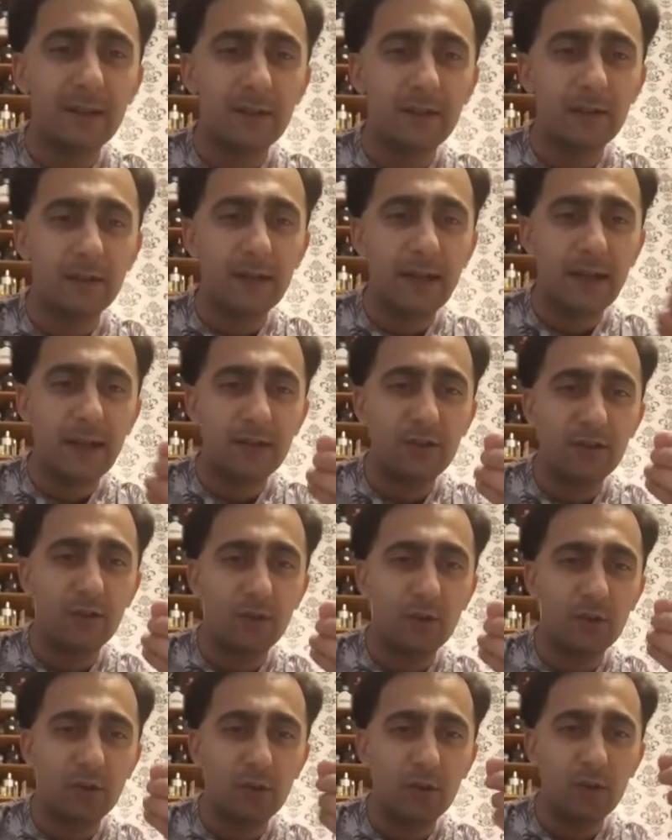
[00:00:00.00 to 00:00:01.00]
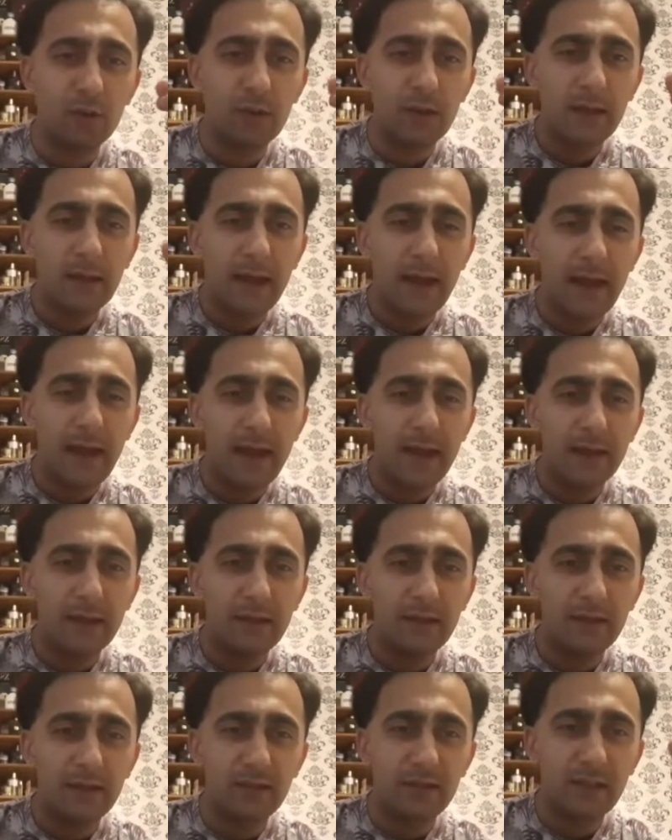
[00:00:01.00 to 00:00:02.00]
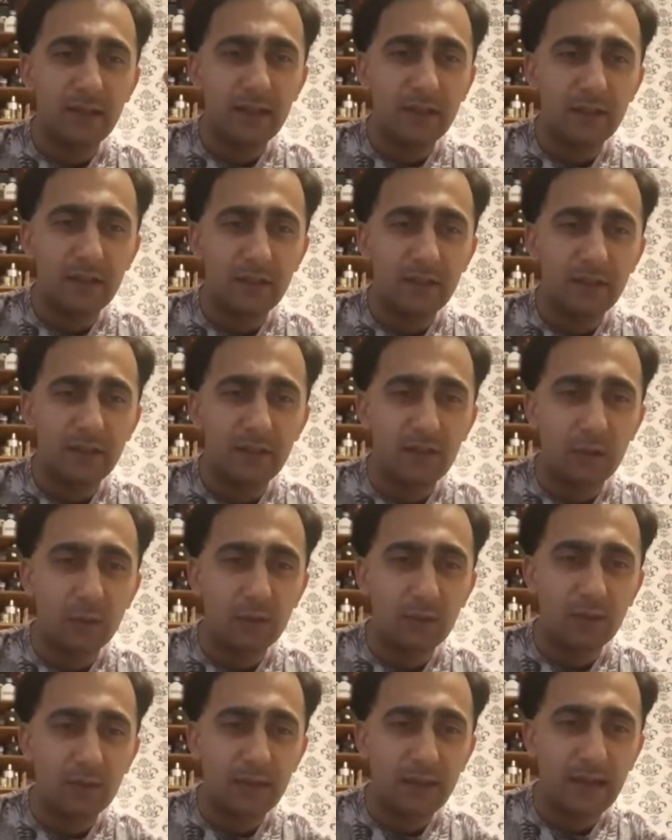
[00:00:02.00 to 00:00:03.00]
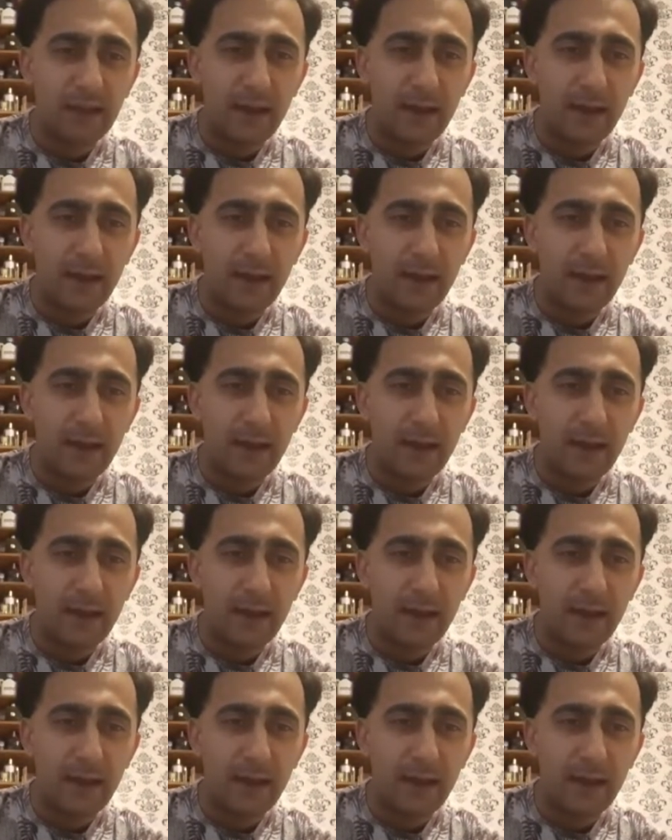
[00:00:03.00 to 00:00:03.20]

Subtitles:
natural and slightly salty and